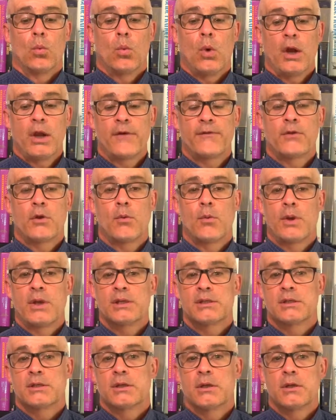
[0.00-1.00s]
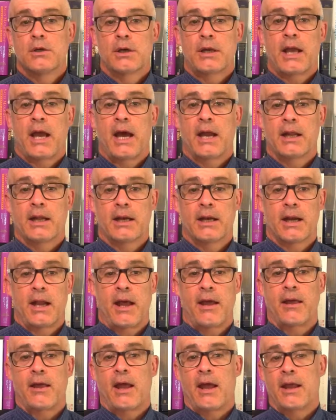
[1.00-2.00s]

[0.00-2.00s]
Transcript: one of the ways to look at it, and